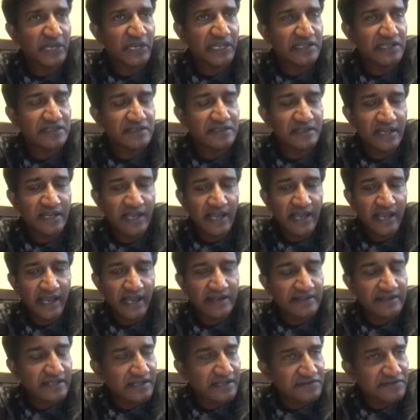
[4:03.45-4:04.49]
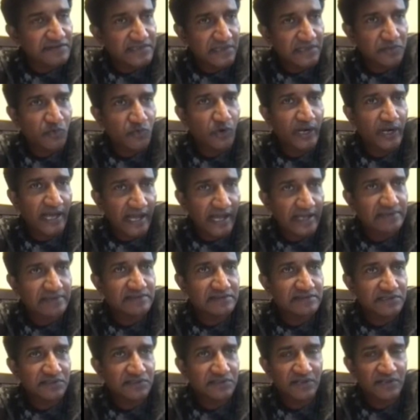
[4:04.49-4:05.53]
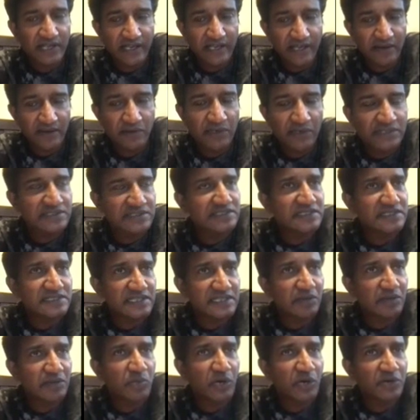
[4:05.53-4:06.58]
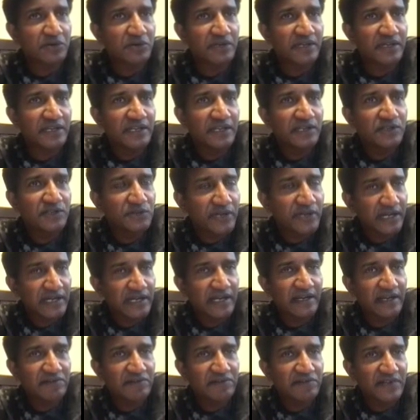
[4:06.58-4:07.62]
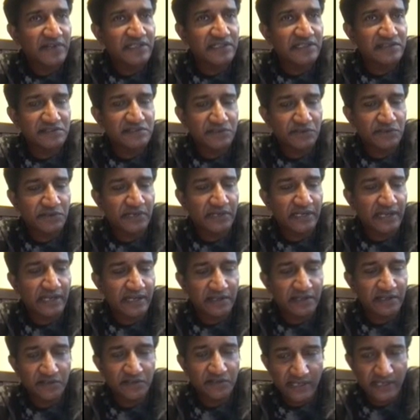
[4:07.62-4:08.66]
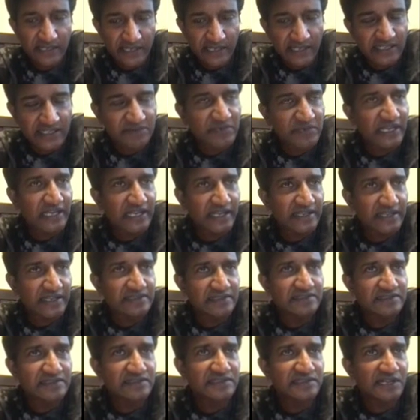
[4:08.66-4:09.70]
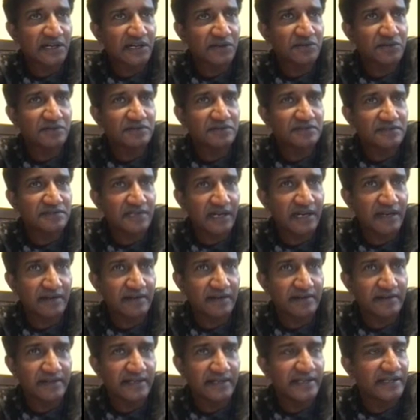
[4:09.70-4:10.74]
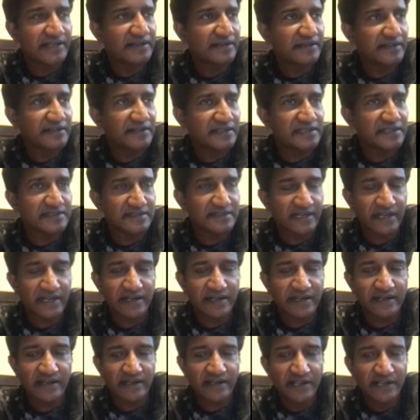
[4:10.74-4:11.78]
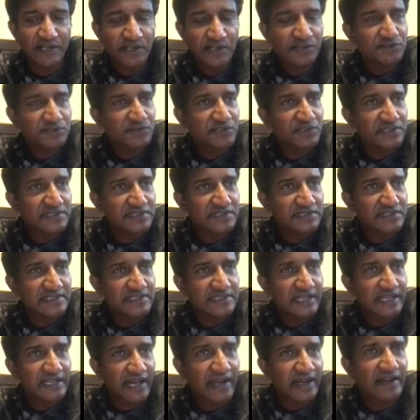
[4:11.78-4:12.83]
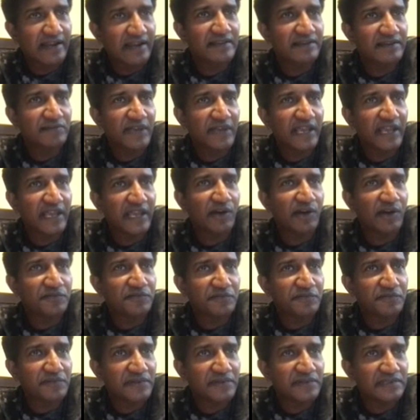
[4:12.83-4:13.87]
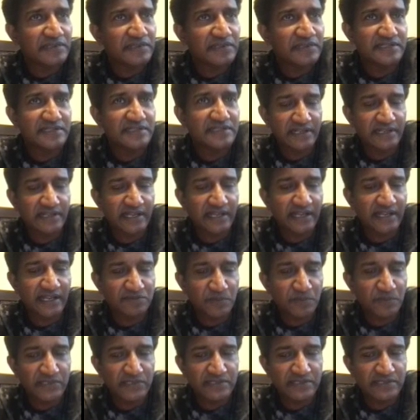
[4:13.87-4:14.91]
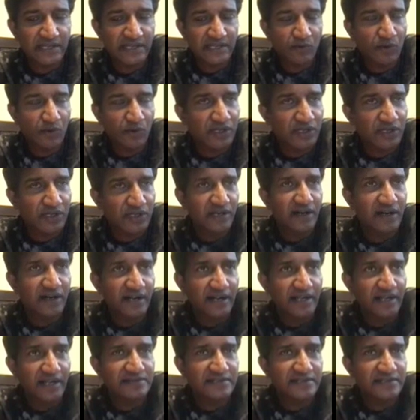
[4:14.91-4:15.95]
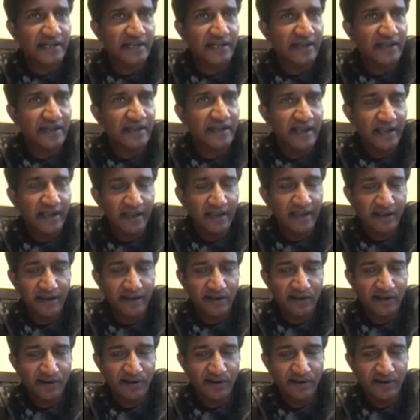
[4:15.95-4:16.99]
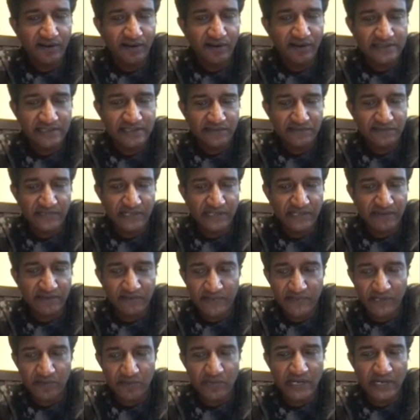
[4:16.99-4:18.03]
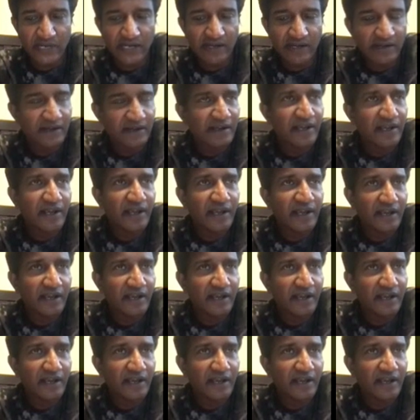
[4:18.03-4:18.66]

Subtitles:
image. And then if someone asks you like, hey, what is this about? You can convey the story and you can tell them like, hey, this is how God did it in this, right? So this is another way of just expressing what God has done and all the stuff that we have been